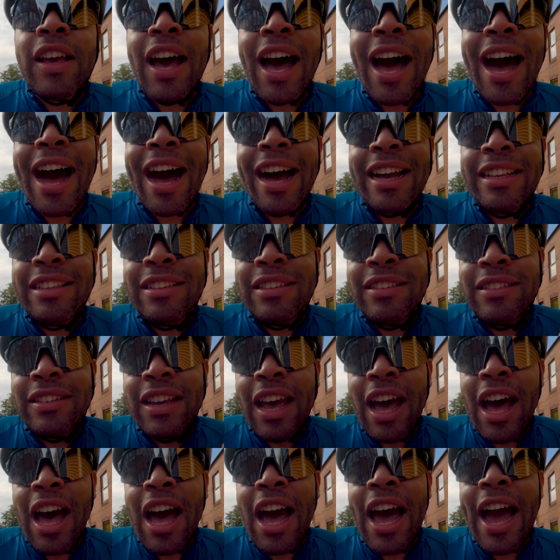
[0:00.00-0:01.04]
and
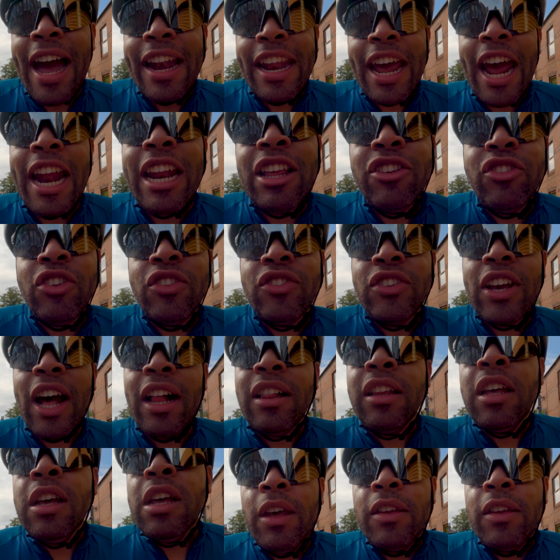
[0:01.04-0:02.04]
an energy gel,